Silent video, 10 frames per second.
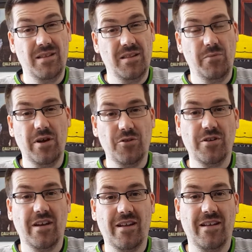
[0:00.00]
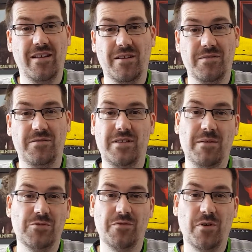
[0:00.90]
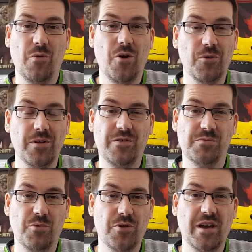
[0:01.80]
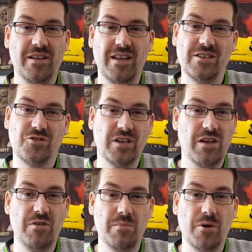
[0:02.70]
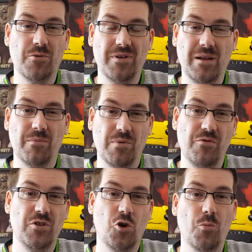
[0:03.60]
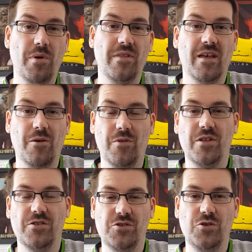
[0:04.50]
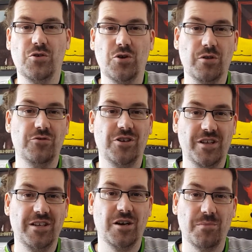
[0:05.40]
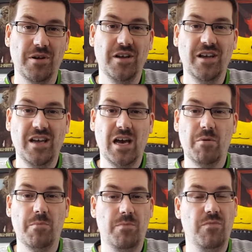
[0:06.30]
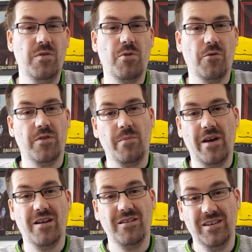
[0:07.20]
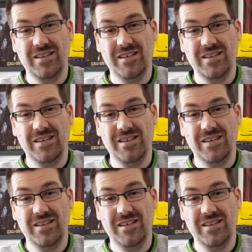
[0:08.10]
The way I look at it is, in terms of a wall, if it's broken, it's going to get rebuilt, and I'm really hoping that with this new Call of Duty lineup, it will be rebuilt for the better.